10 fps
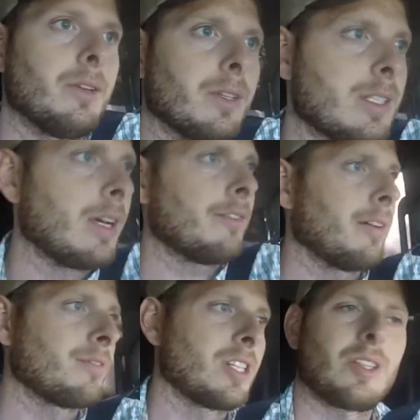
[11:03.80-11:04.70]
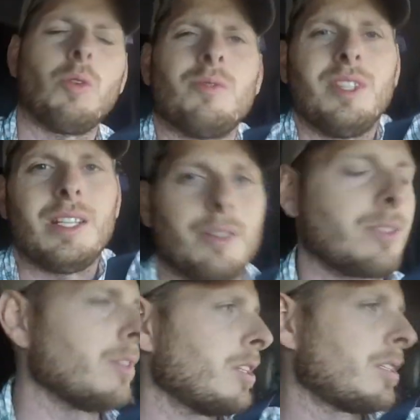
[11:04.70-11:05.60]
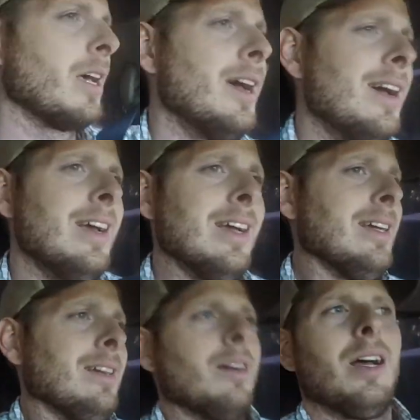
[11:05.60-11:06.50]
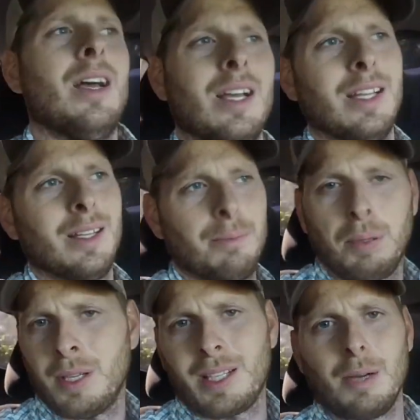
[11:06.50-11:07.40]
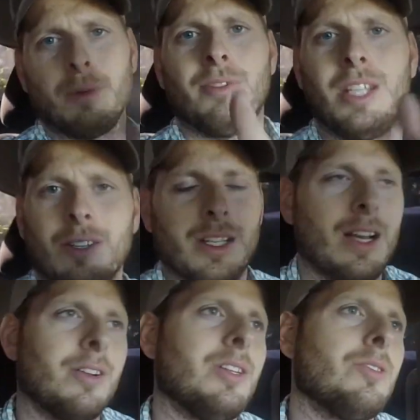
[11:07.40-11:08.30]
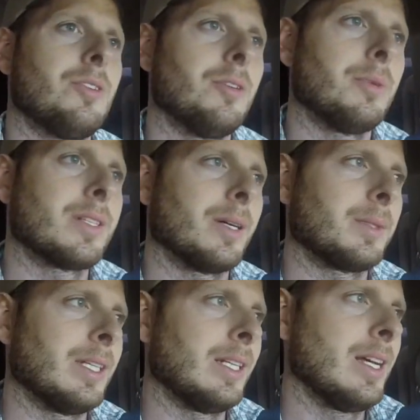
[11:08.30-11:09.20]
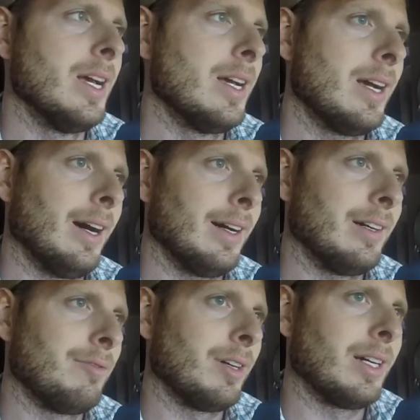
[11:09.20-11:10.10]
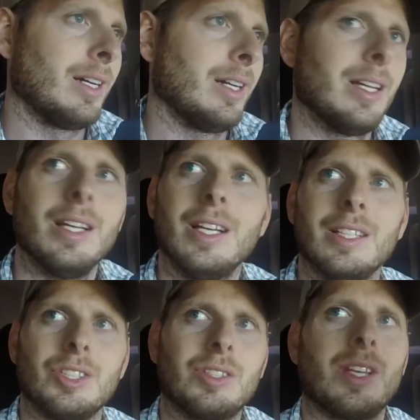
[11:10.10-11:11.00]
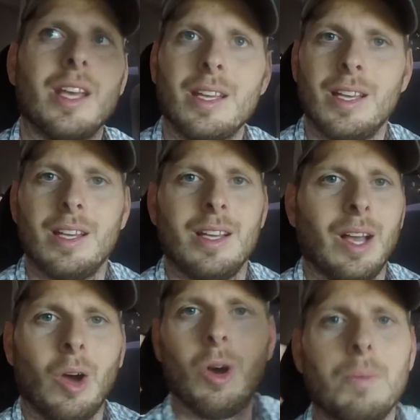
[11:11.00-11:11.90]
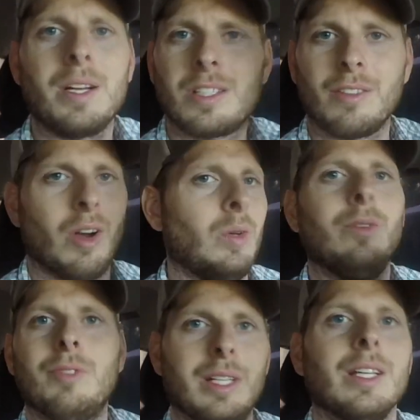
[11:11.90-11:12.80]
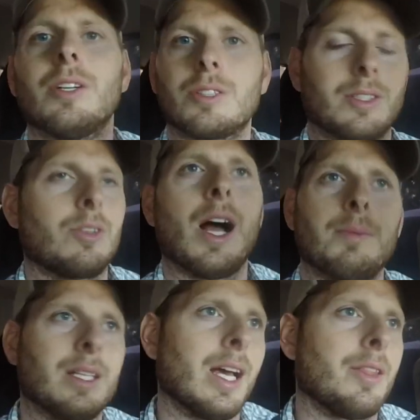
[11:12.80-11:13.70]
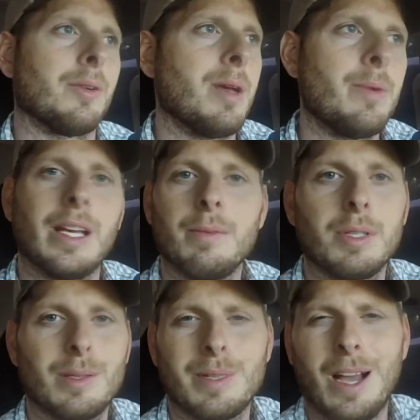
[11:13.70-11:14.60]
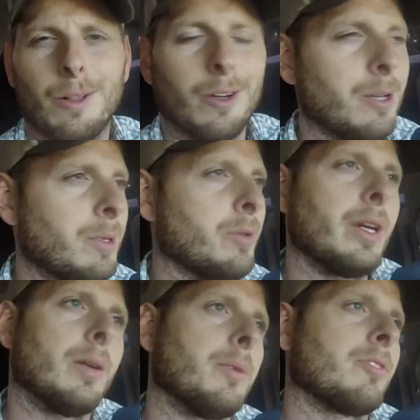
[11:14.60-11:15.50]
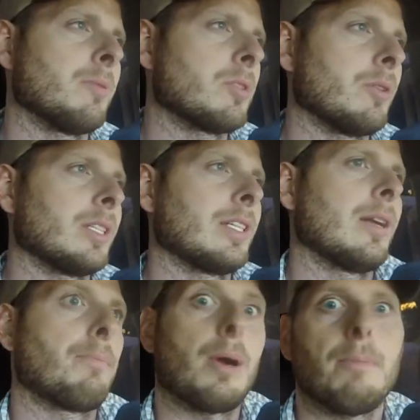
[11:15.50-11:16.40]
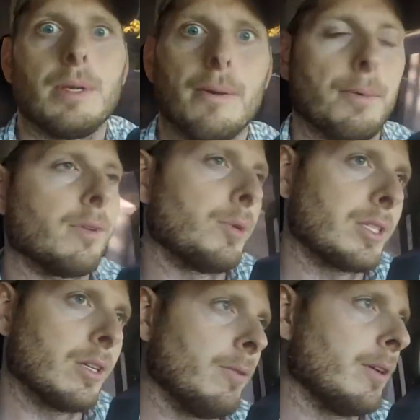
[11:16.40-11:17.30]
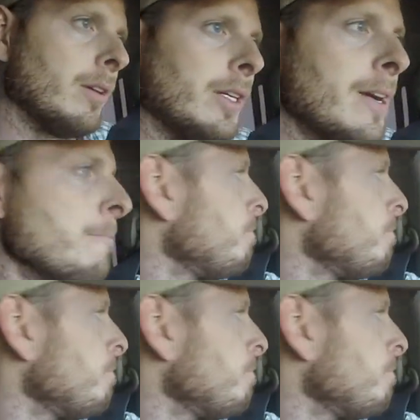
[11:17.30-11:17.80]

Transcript: doing stuff, of just old videos. So just put a couple videos out on YouTube or something of just a whole bunch of old videos cropped together. Maybe I can put some dialogue in between them of some sort to kind of prep you up on what's going on,